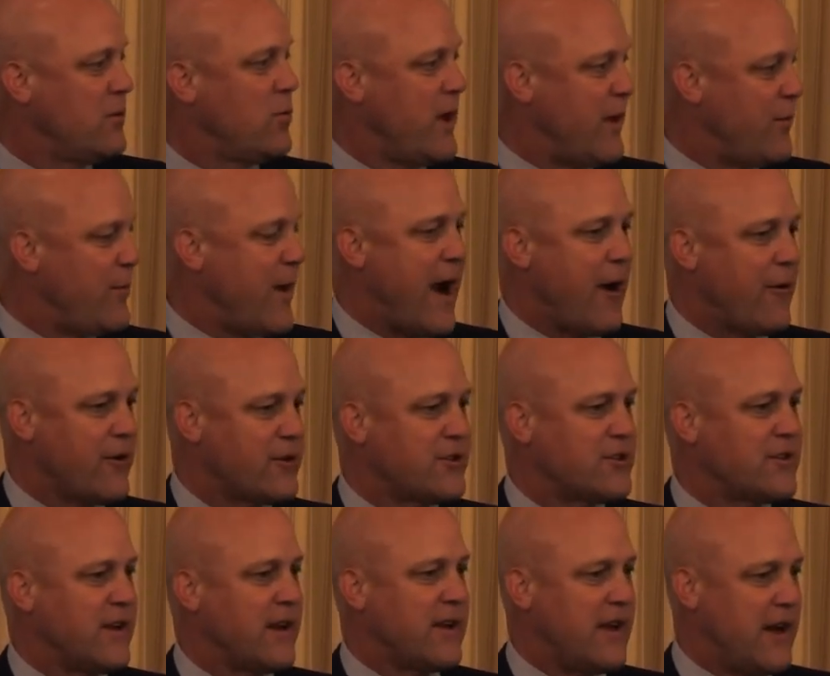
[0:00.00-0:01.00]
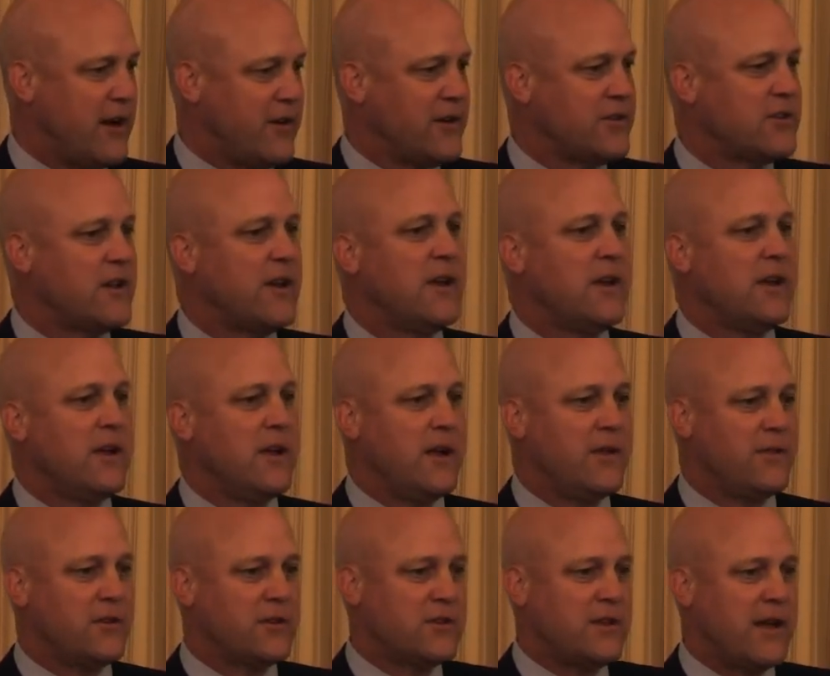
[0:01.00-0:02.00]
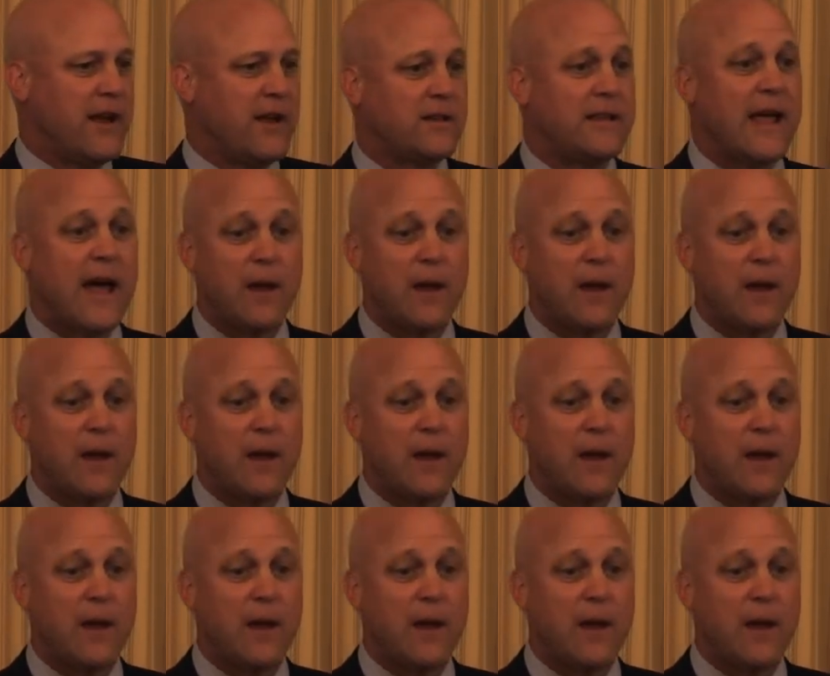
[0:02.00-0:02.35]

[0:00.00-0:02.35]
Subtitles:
We have parishes, not counties, in the state.